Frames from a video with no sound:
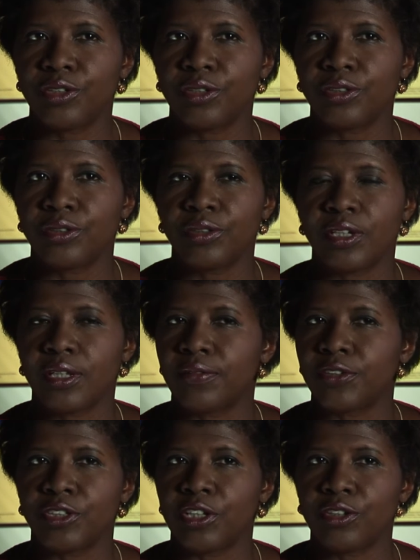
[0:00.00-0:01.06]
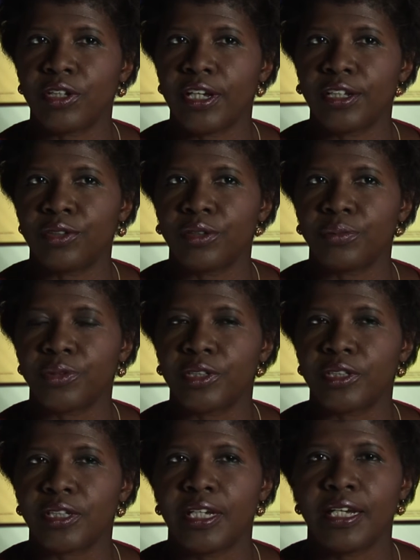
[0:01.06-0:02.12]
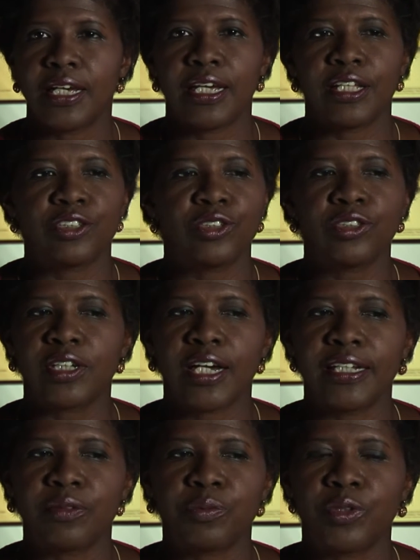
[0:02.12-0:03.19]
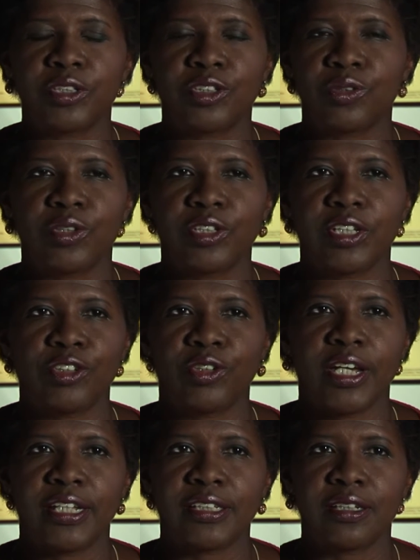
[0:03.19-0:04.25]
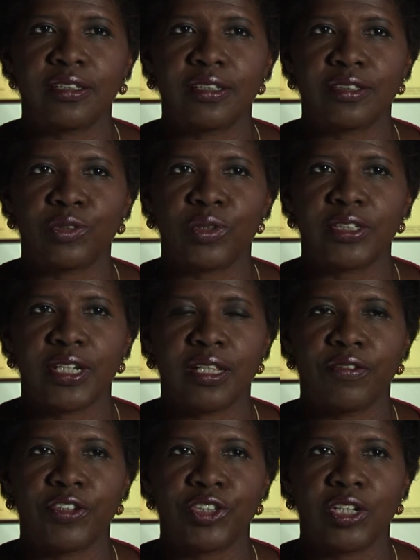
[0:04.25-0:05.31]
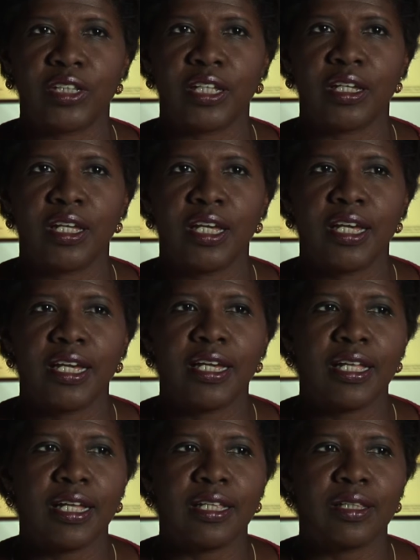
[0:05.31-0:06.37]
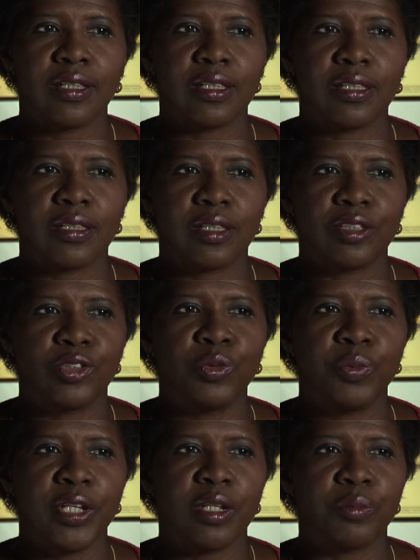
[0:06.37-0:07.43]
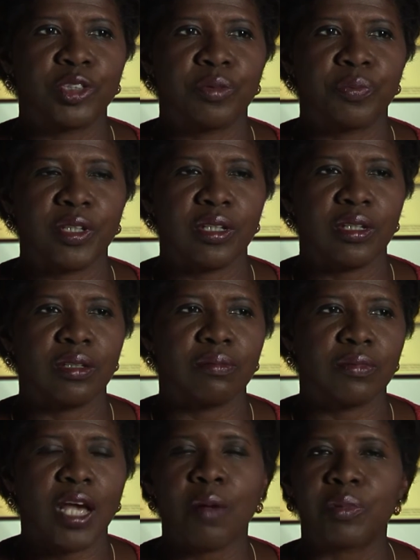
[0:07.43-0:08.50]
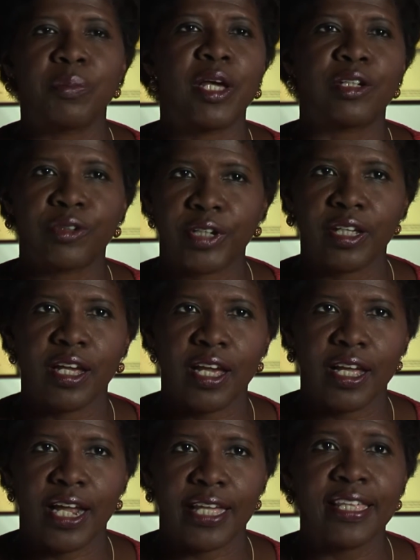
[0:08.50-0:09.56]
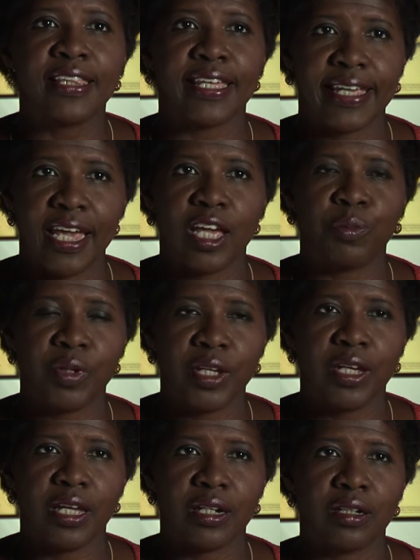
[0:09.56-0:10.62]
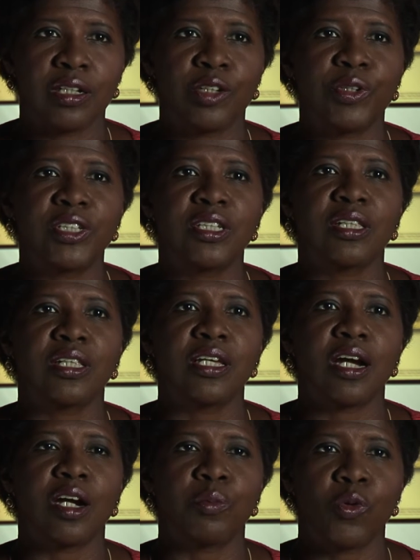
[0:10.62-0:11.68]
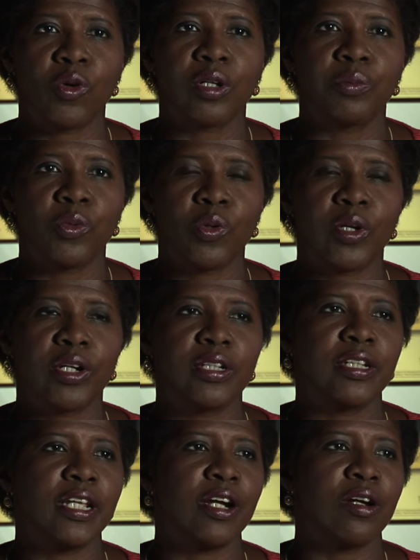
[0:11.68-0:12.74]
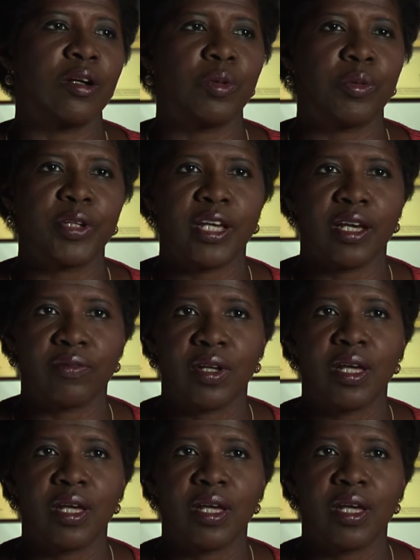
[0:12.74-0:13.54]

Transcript: you can do in television that you can't do in print, and certain kind of print stories that you can't do on television. And they, uh, the two mediums should be complementary, and I think they can be, and are increasingly are more and more in an era where we have